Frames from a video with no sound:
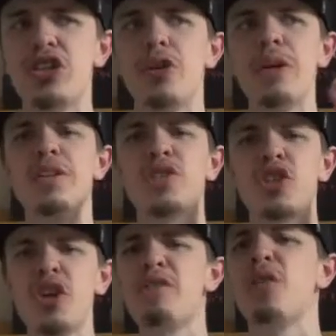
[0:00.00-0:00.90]
show. It was
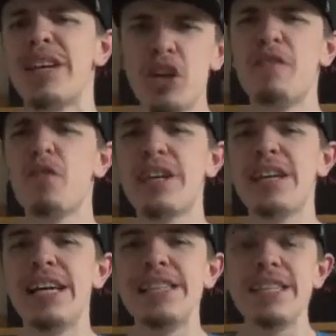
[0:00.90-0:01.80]
good for
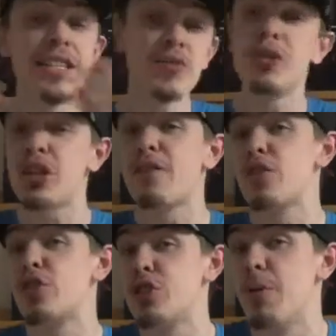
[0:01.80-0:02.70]
kids, and it's really good for
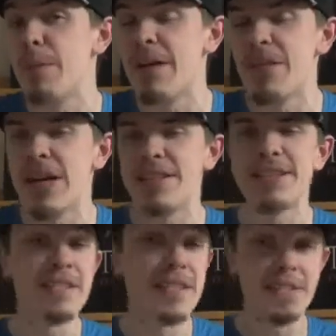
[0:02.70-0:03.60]
Superman fans,
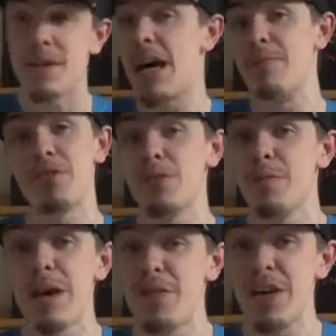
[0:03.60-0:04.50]
and since I'm a
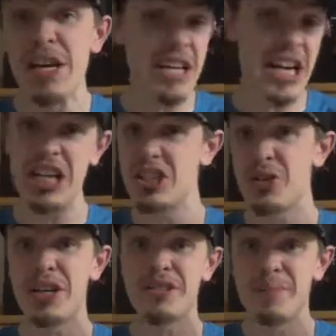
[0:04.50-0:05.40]
Superman fan, I
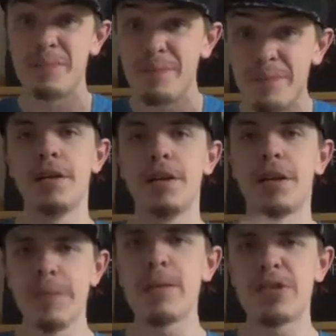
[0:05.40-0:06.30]
enjoyed it.
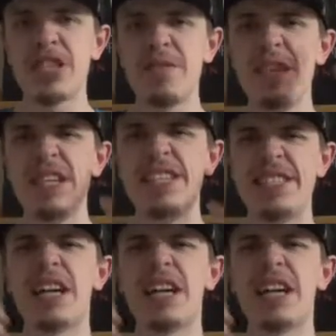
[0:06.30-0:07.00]
Coming number 7 is